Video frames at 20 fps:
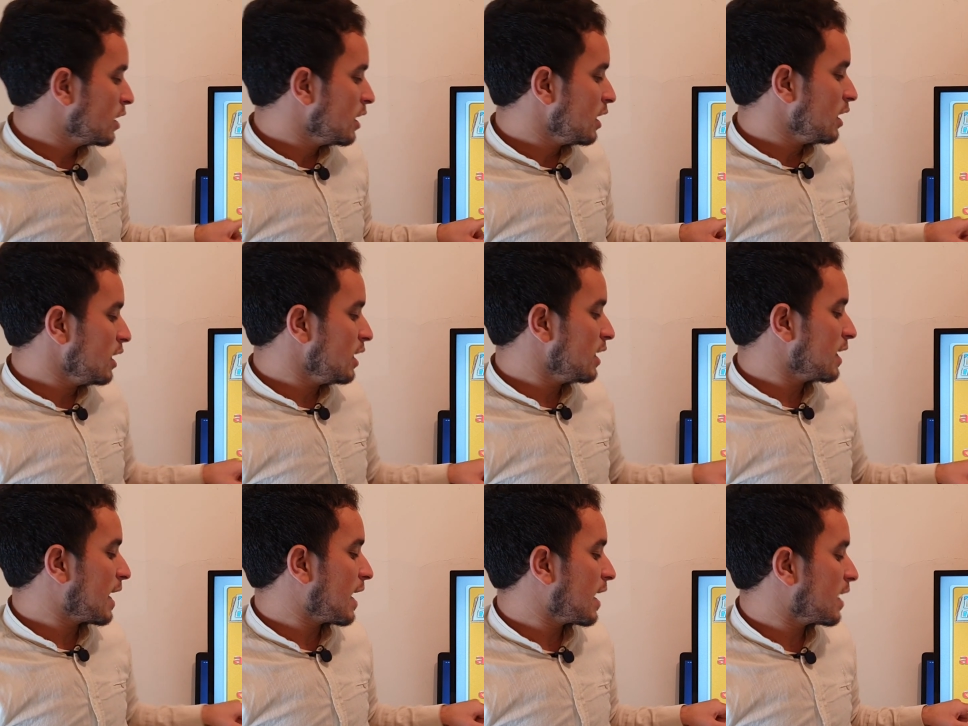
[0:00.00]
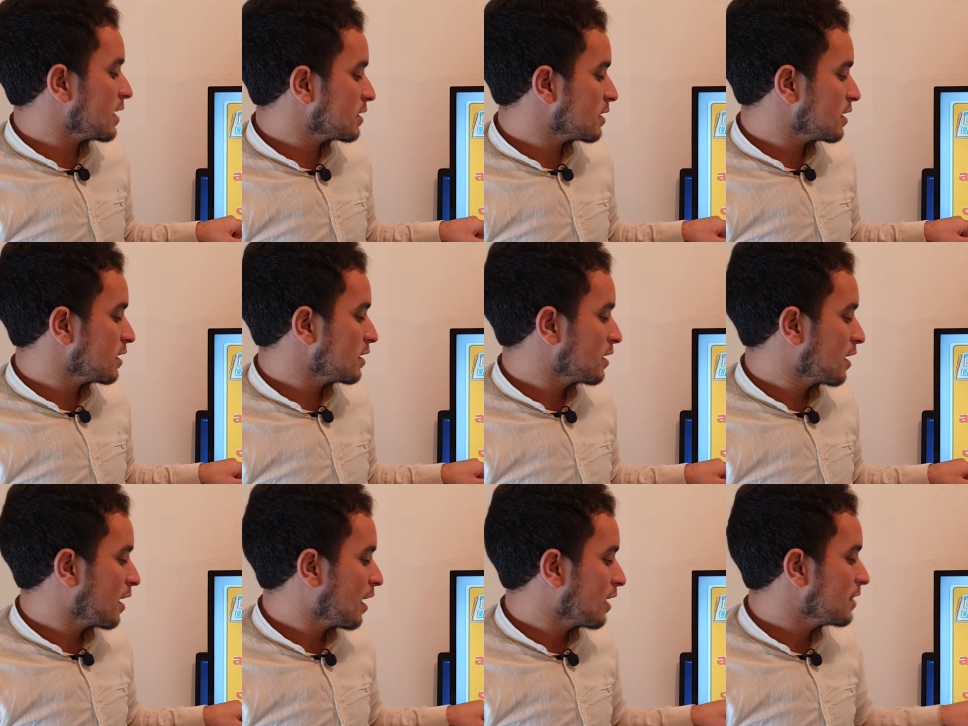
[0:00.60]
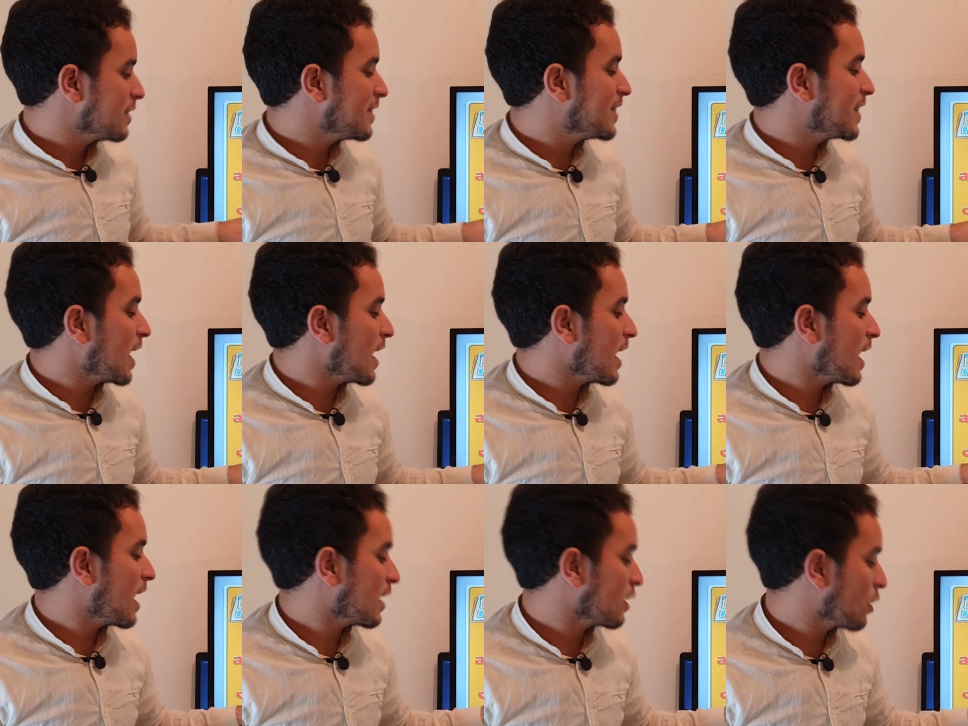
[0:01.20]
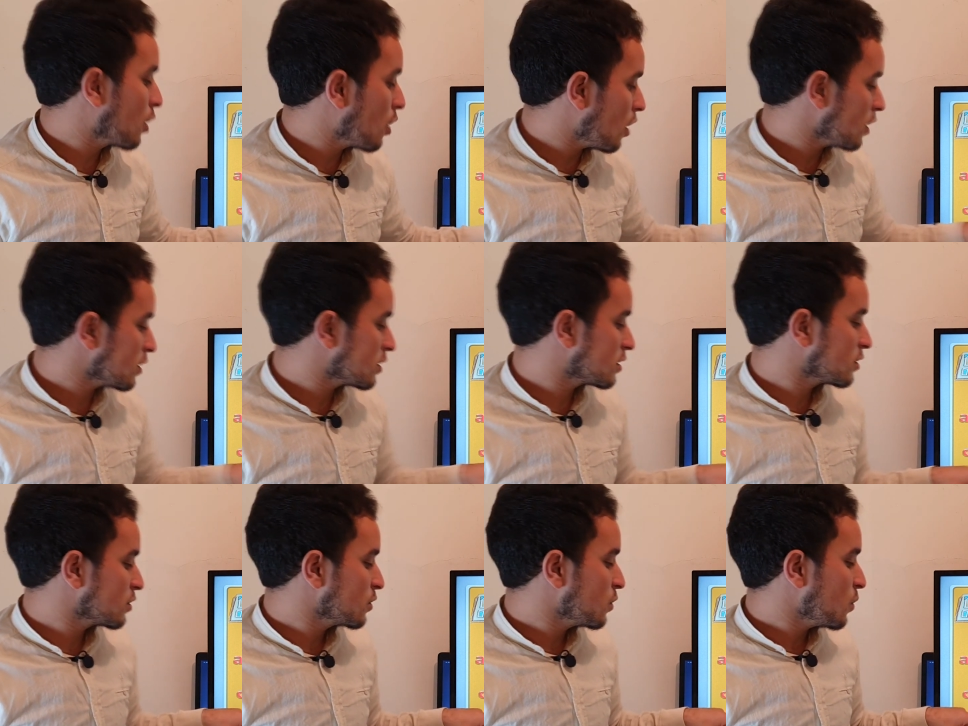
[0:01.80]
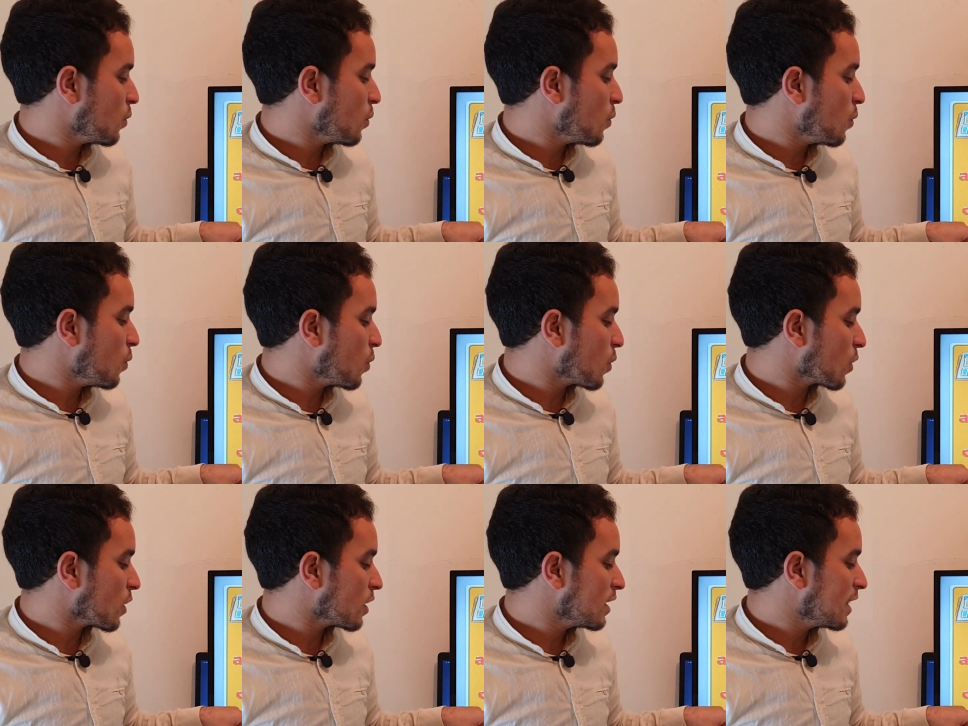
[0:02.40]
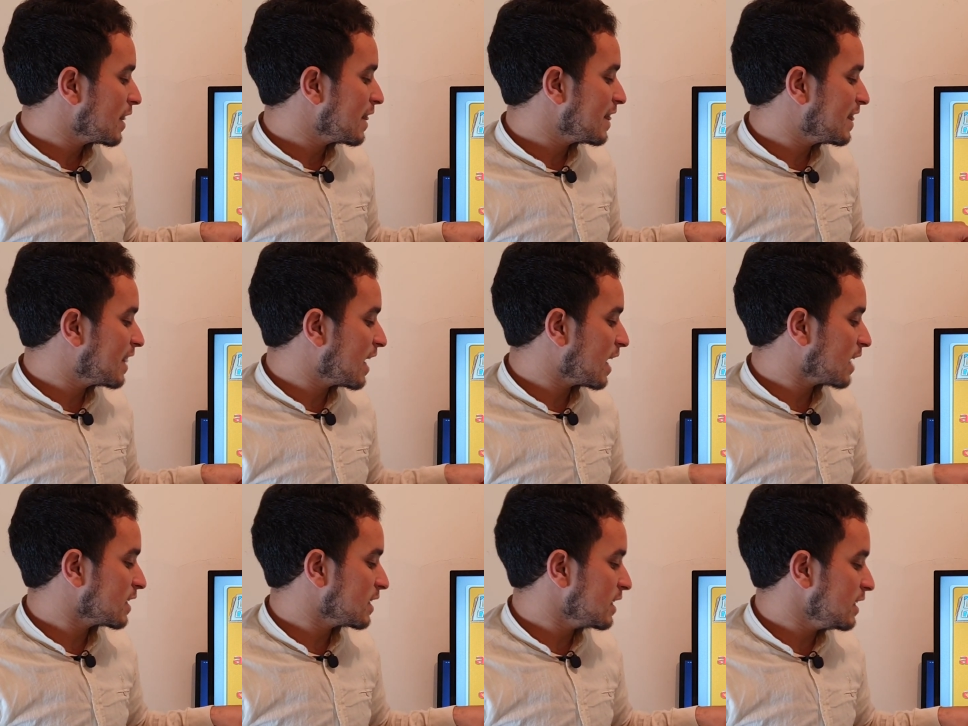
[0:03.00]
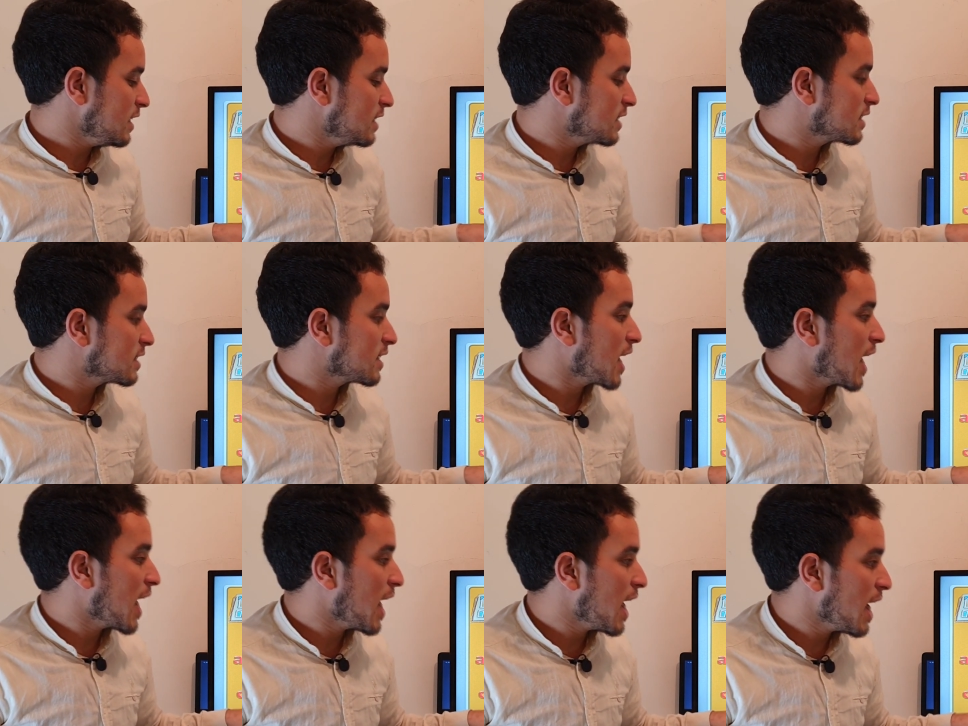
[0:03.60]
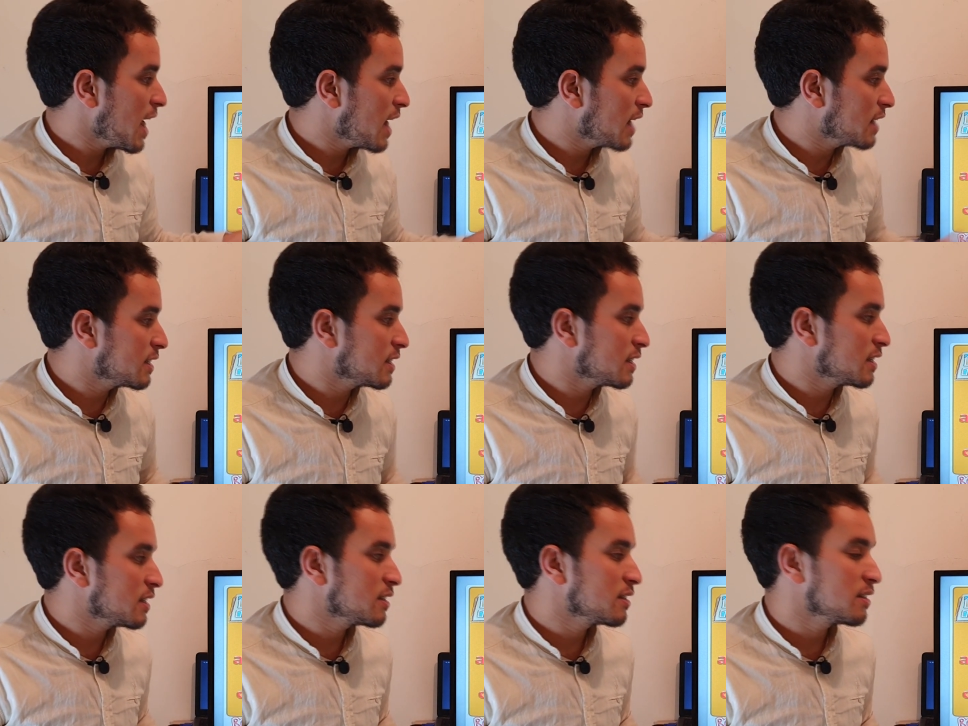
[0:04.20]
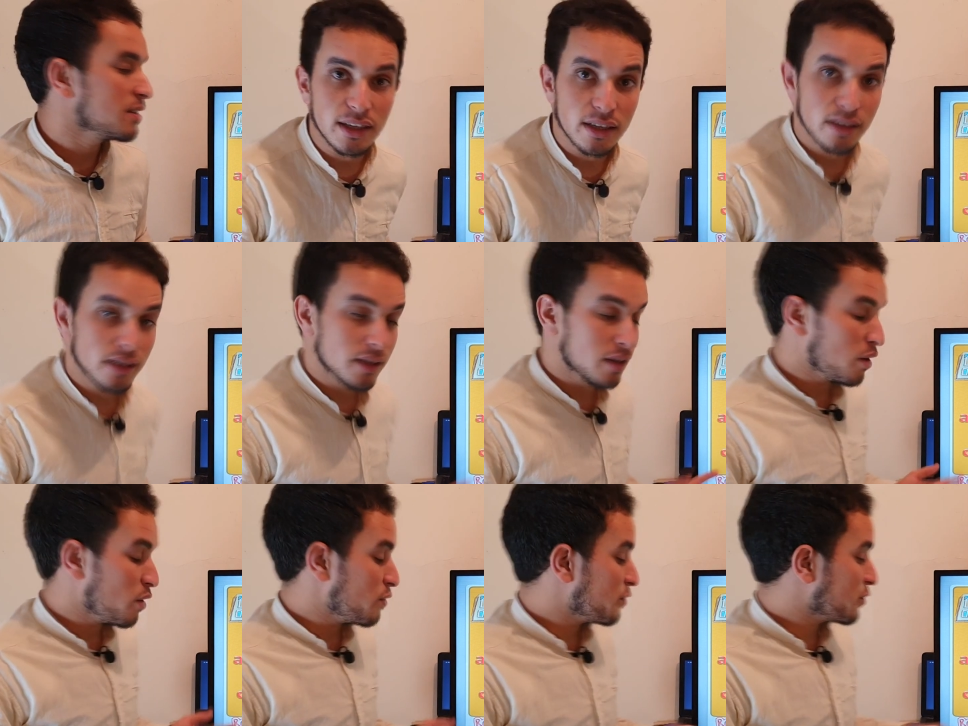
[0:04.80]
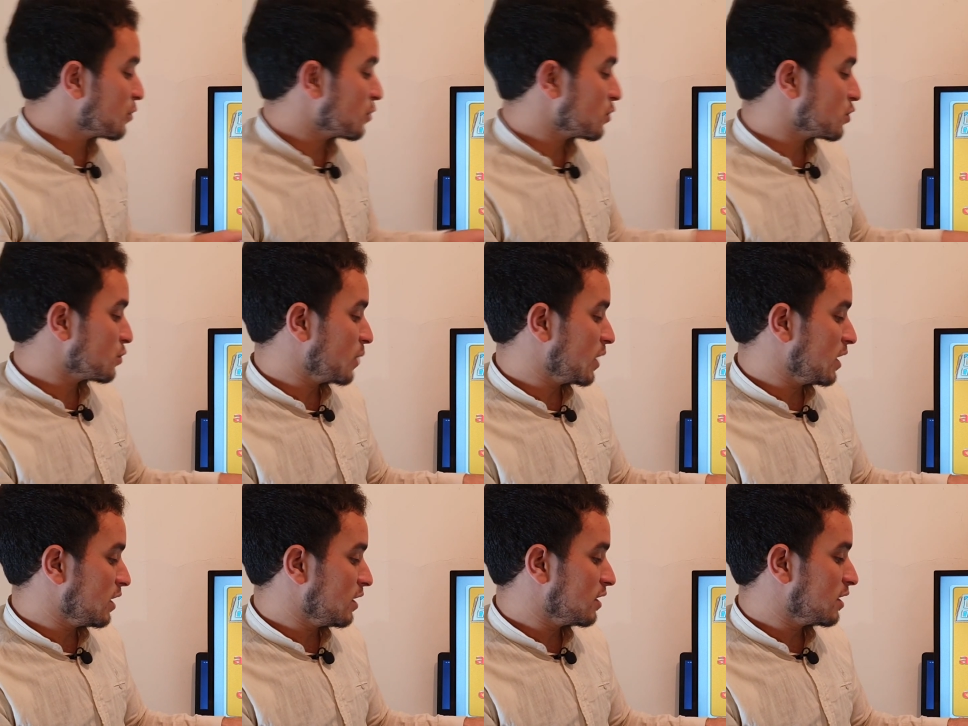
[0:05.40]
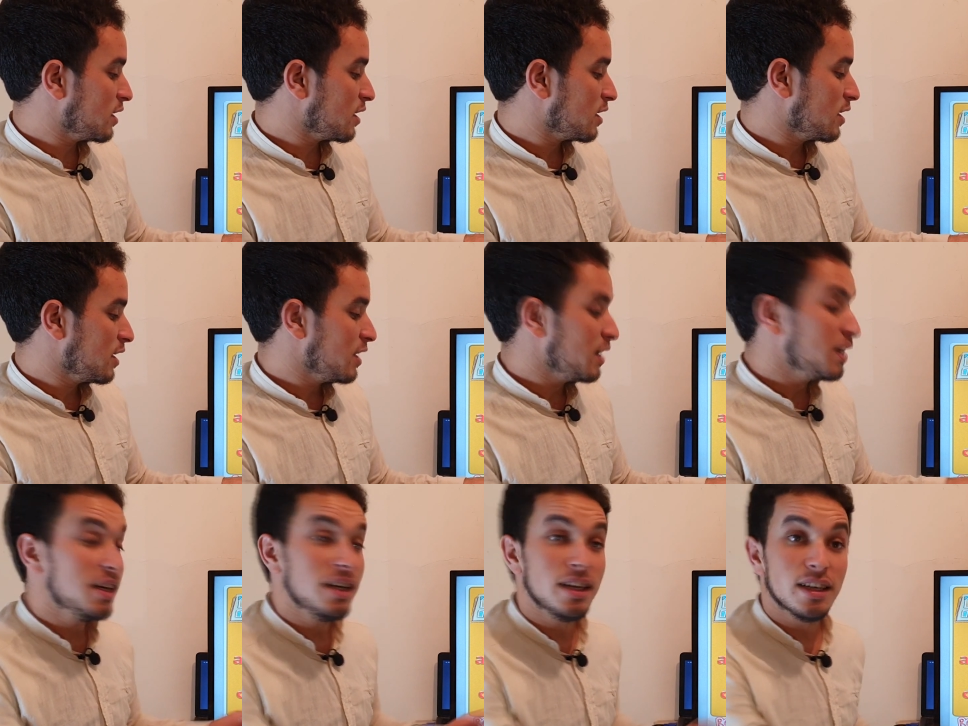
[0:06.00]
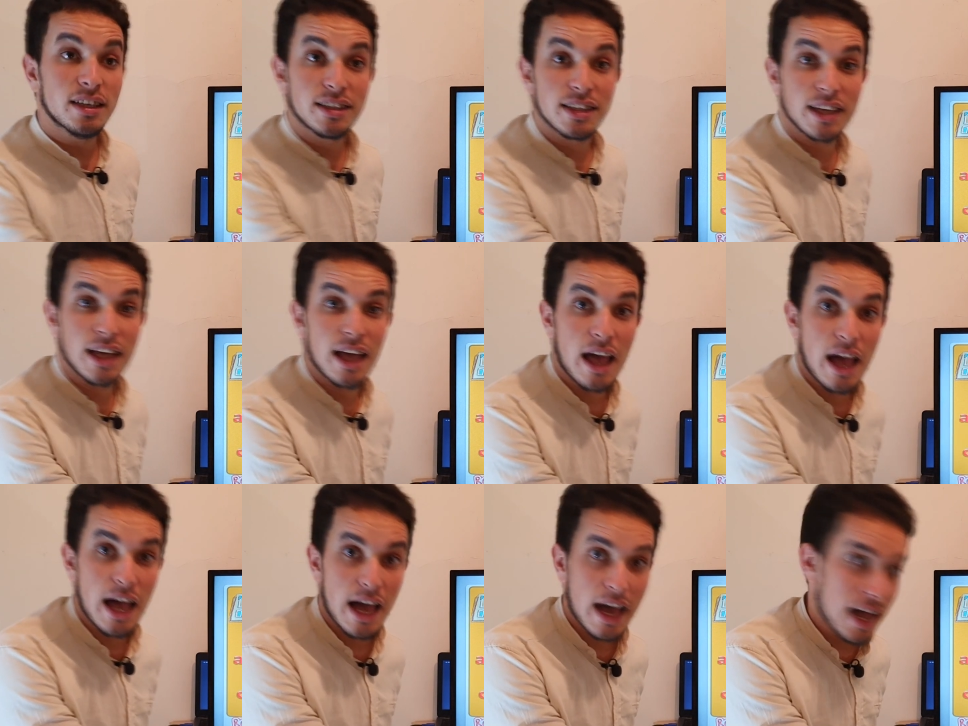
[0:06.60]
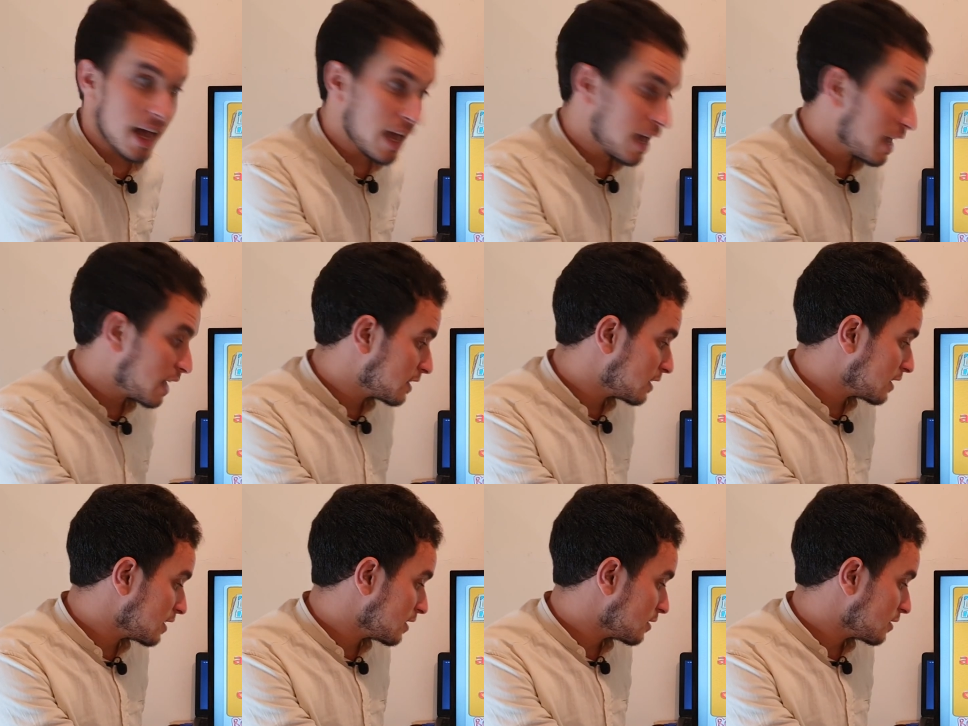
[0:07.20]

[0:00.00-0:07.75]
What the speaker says: It has, they had got, or that it had. Of course, we need it had,